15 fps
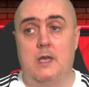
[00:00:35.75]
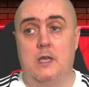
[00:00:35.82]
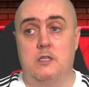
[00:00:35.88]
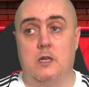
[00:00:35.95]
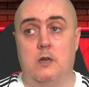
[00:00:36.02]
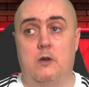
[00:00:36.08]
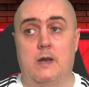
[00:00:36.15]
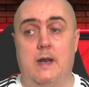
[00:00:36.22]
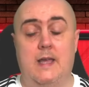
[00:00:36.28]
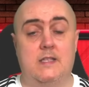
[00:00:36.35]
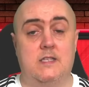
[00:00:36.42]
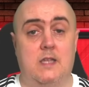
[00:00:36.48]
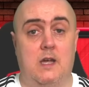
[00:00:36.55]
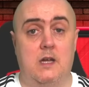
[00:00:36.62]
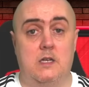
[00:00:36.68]
So, look,
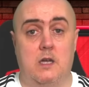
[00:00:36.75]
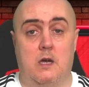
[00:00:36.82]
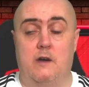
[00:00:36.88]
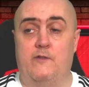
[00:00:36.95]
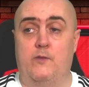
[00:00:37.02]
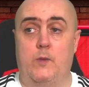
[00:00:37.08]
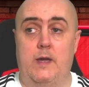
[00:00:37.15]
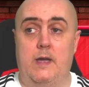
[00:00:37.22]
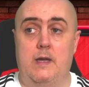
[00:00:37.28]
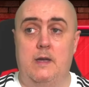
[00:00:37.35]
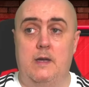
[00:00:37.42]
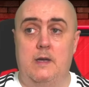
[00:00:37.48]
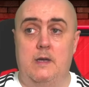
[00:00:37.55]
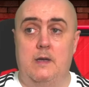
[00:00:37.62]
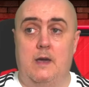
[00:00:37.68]
let's start off with,
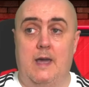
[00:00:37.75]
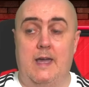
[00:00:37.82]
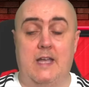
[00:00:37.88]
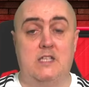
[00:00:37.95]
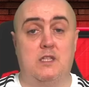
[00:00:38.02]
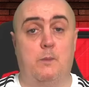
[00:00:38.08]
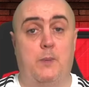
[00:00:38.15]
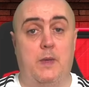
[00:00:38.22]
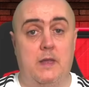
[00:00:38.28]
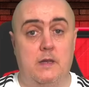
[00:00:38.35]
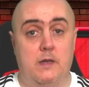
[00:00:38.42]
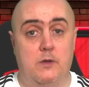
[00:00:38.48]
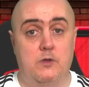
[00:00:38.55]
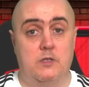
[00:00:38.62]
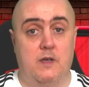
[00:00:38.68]
I guess, the big
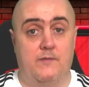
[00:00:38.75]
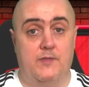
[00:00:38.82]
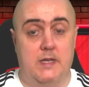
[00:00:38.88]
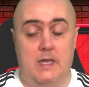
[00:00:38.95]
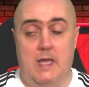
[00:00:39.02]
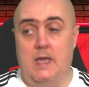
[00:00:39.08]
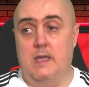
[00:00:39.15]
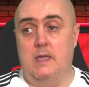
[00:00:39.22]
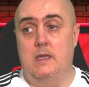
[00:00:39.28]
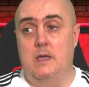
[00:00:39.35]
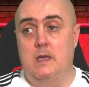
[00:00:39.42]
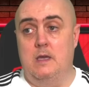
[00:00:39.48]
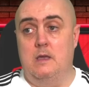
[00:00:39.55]
news of the day.